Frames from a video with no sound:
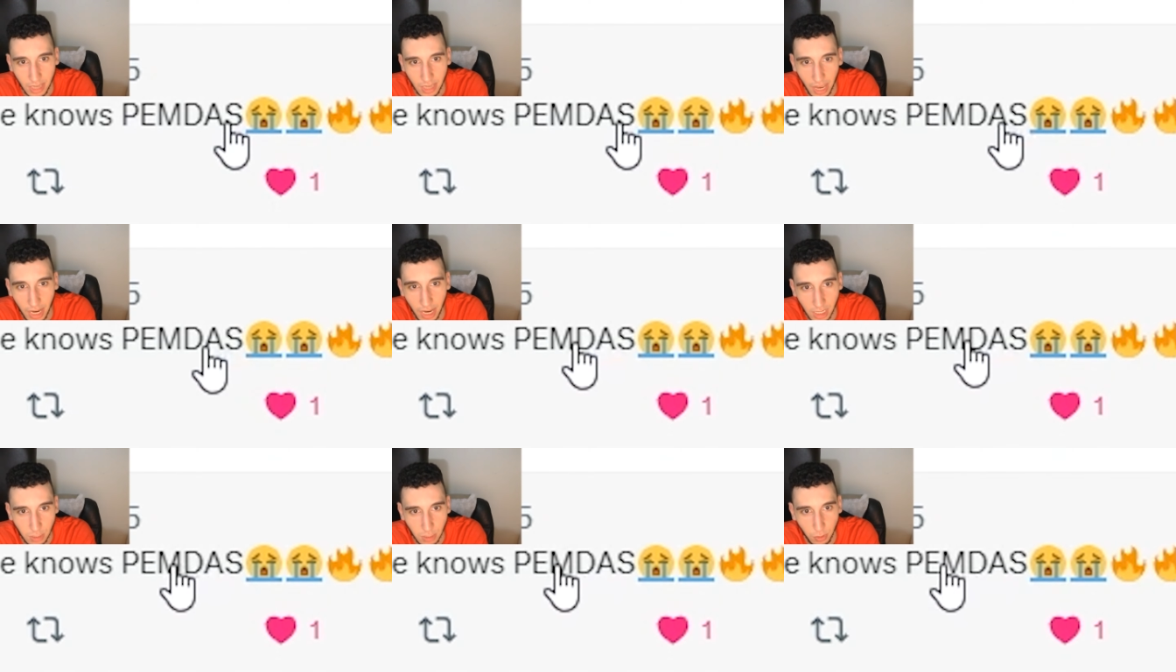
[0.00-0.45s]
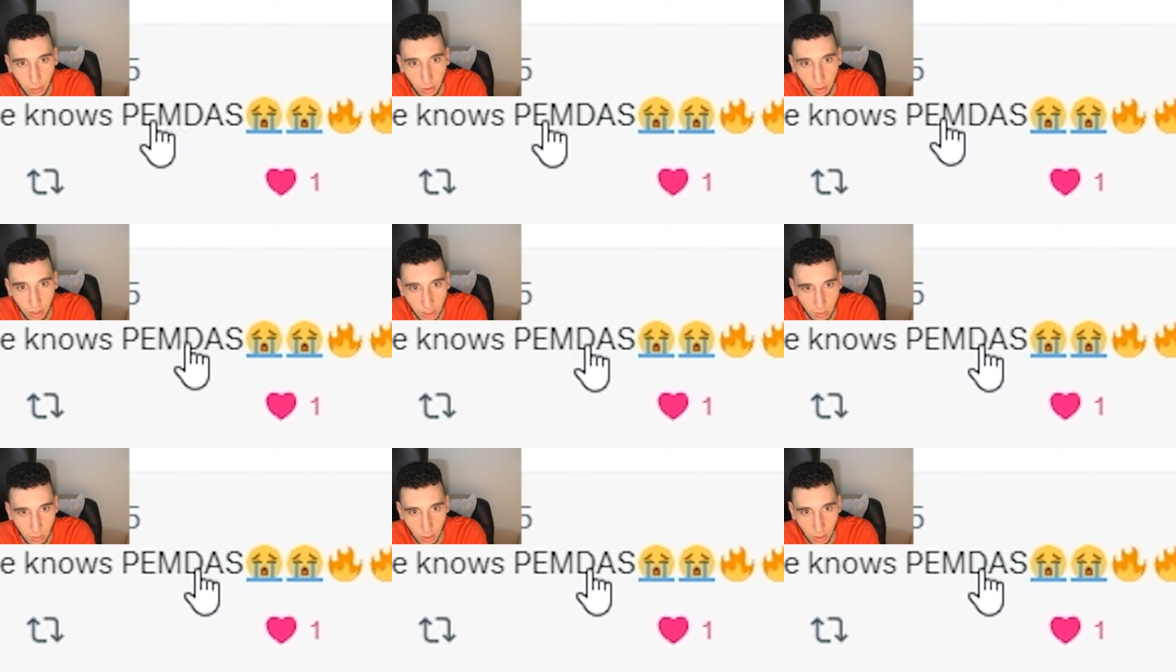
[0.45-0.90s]

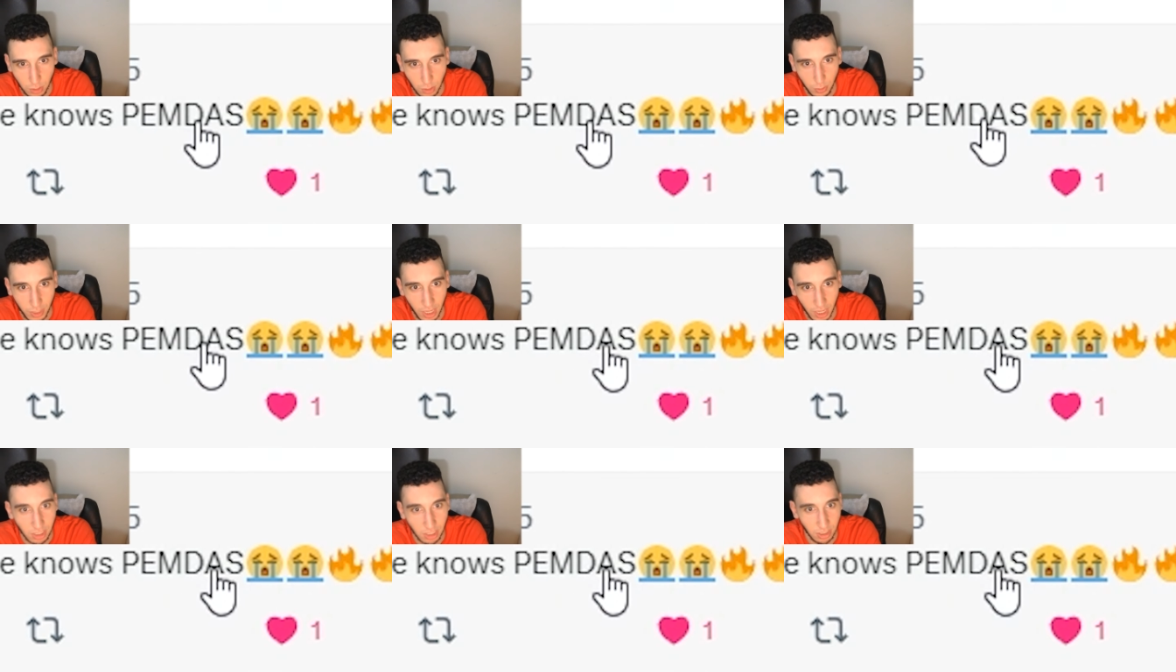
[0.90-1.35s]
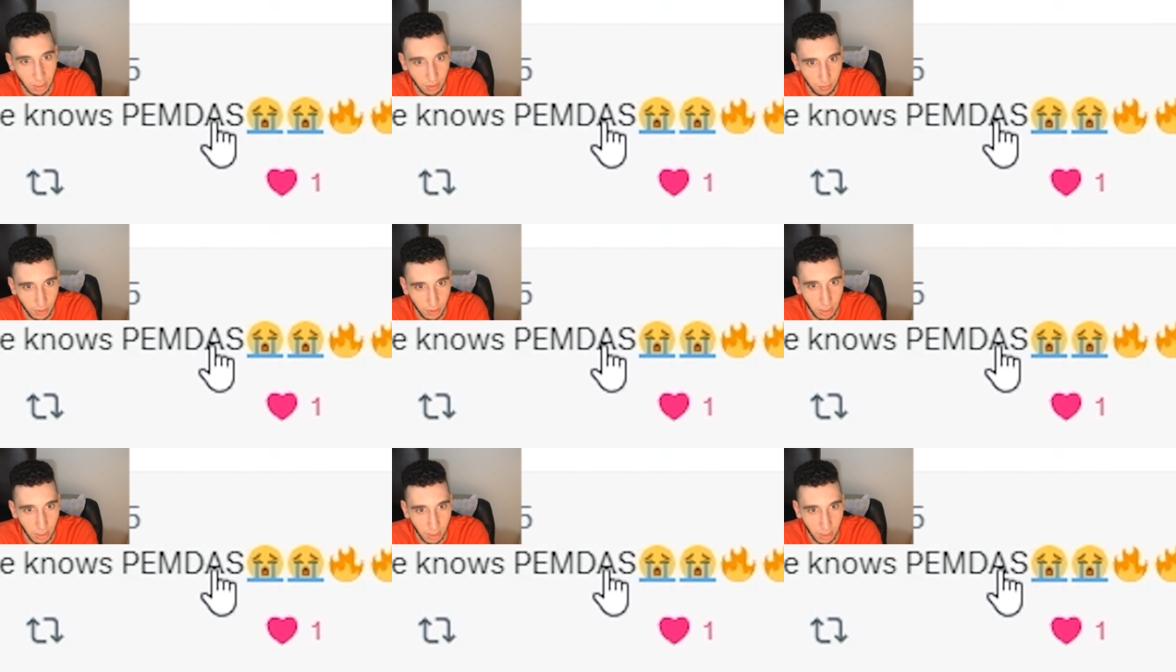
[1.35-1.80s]
exponents, multiplication,
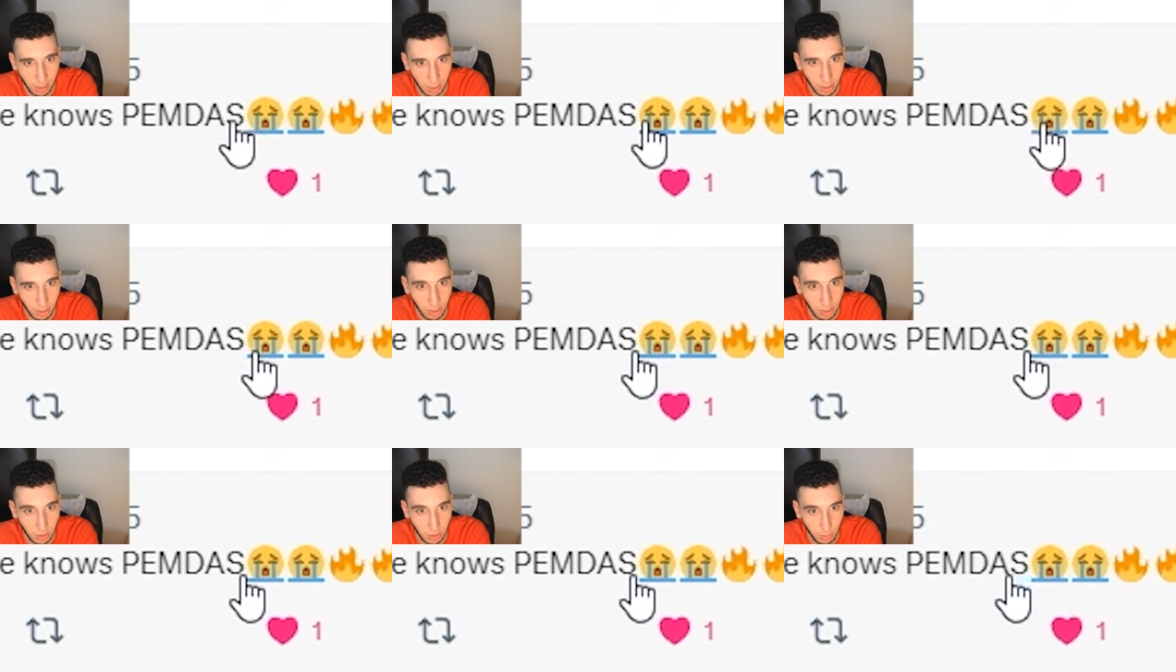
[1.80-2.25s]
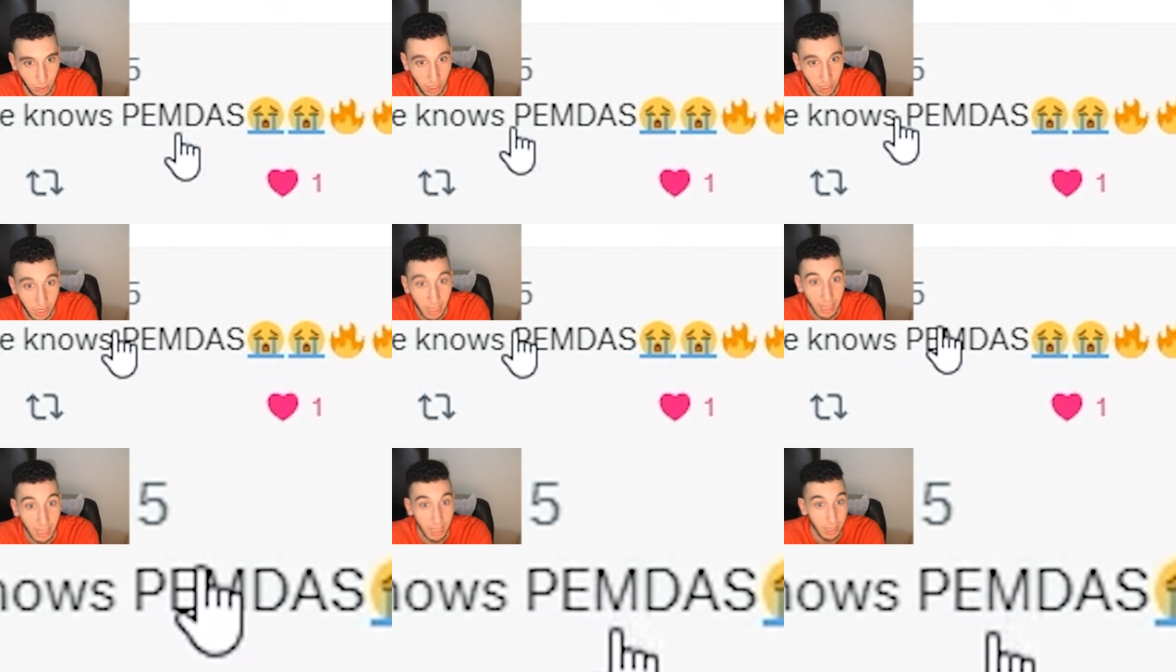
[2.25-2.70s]
division, addition, subtraction.
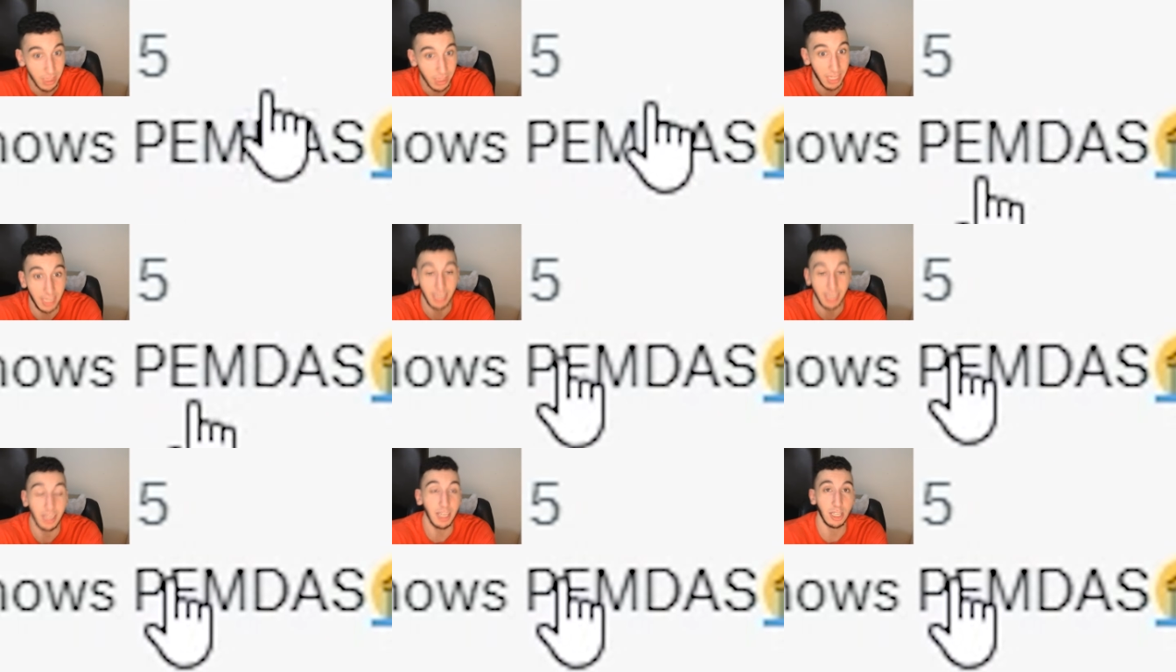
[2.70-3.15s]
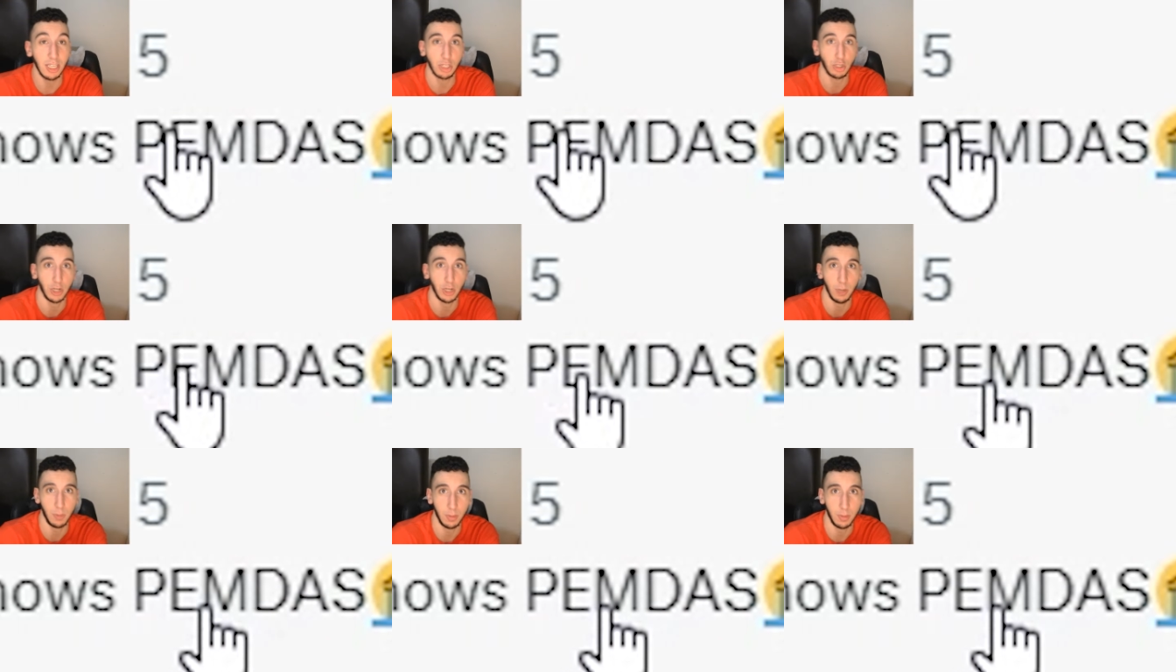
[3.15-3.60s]
The E is
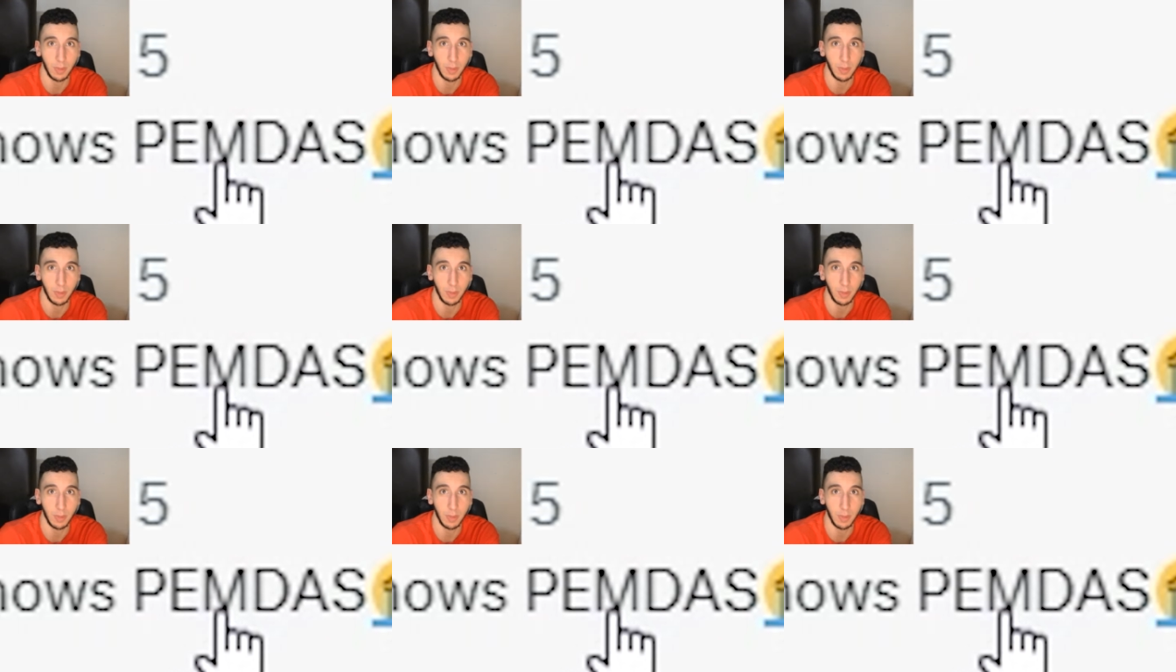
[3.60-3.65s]
tripping me.